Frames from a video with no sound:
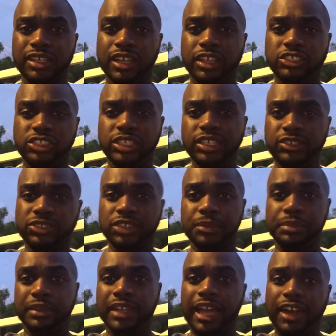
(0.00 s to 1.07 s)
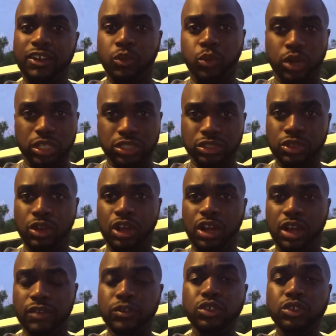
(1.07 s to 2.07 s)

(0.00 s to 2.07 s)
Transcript: achieve something out of working so hard.